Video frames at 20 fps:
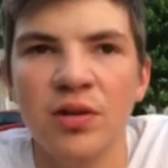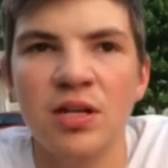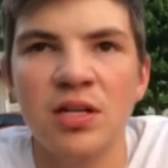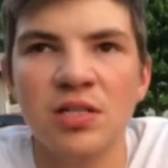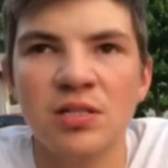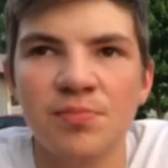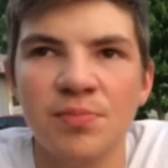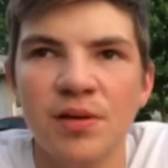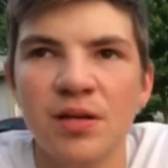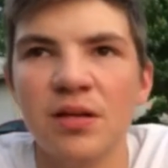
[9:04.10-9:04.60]
need to
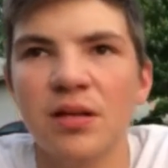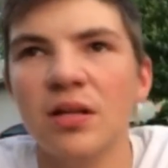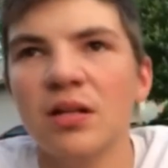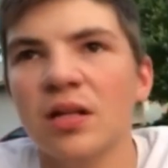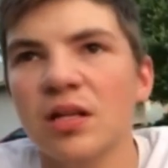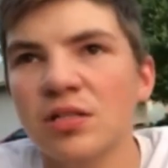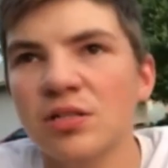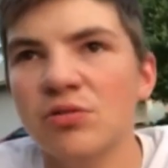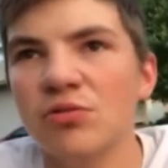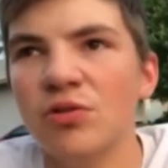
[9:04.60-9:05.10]
spend
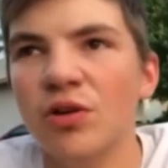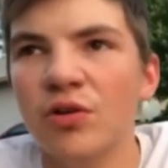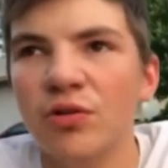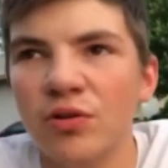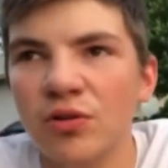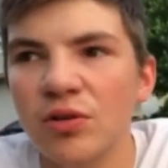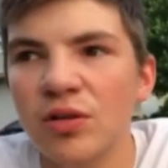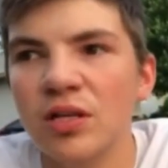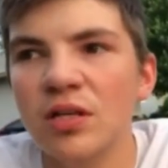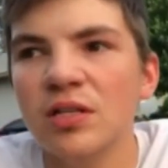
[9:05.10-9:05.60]
unless you know
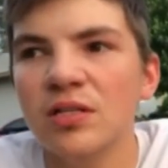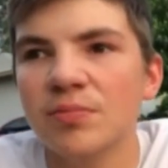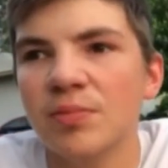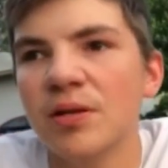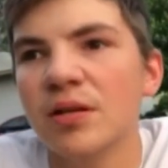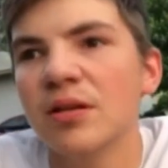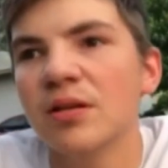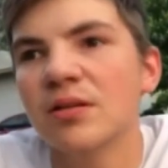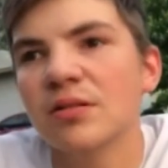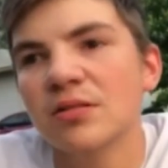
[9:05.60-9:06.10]
you need to
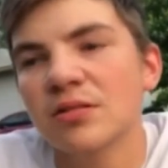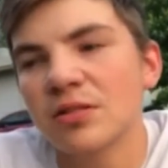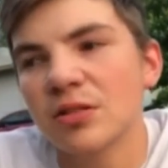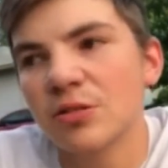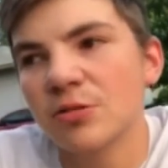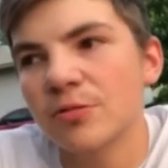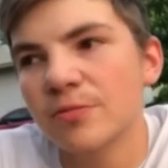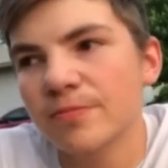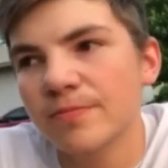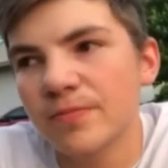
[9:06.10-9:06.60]
spend it. So,
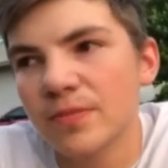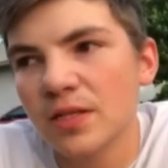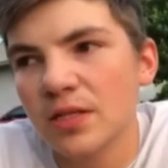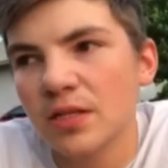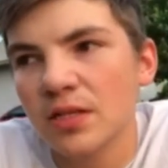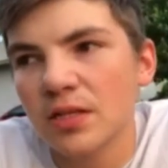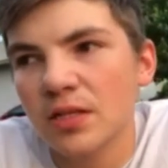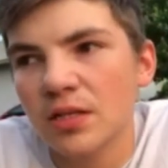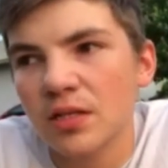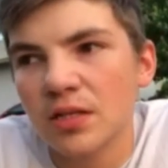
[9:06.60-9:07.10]

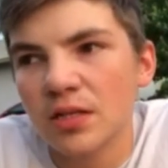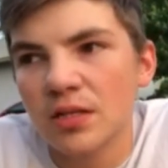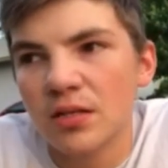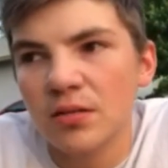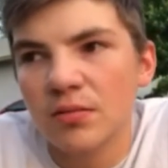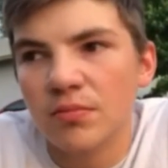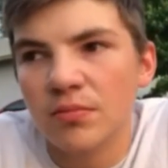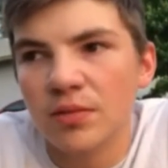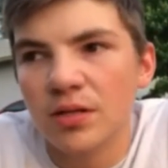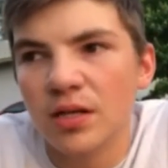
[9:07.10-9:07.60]

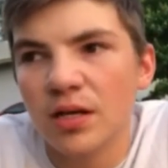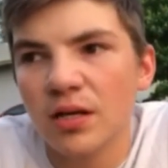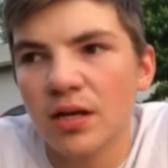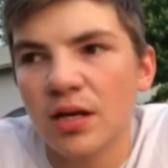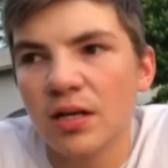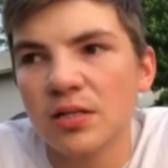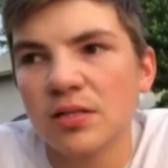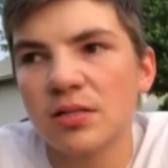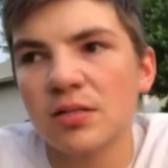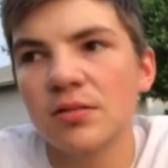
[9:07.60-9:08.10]
but yeah,
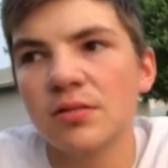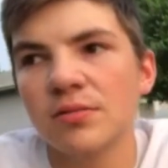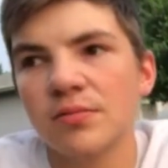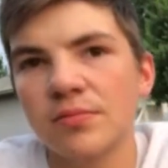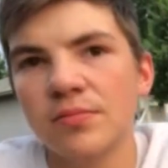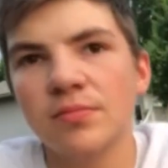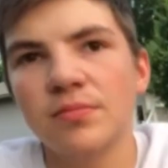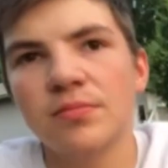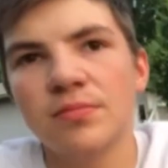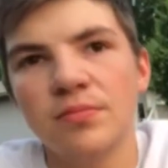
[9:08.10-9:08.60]
guys,
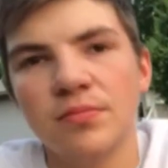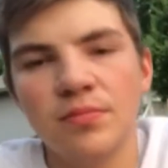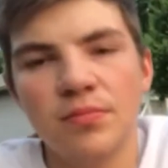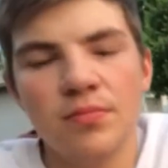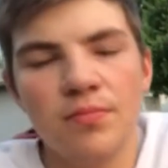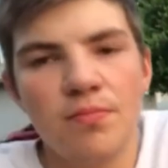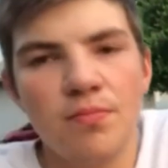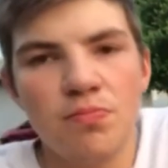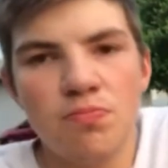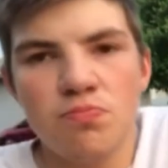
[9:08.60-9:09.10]

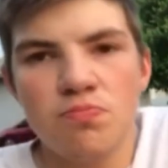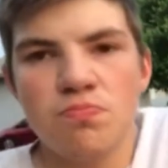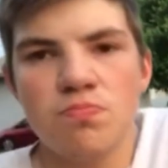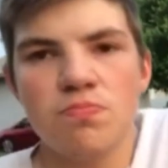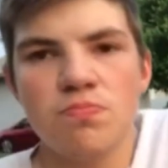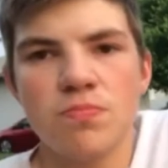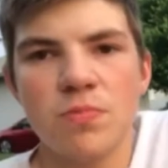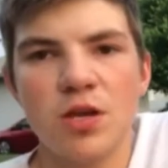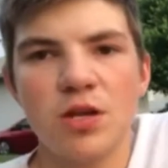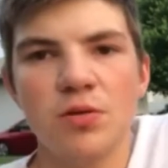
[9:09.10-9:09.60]

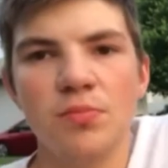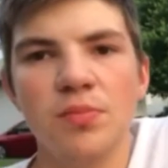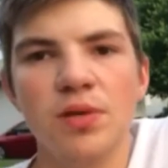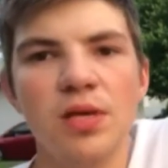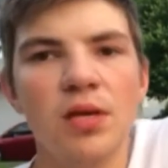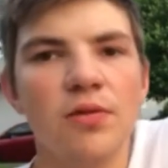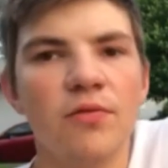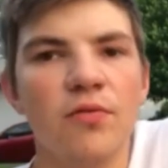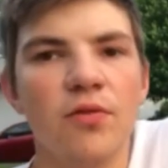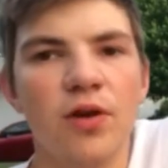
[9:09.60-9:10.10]
that'll
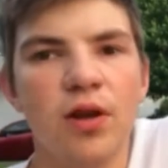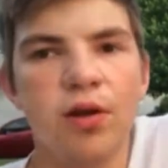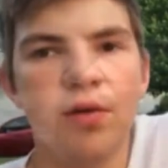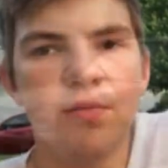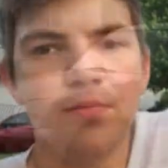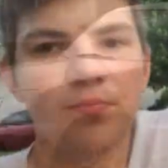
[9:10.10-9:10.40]
be it for now.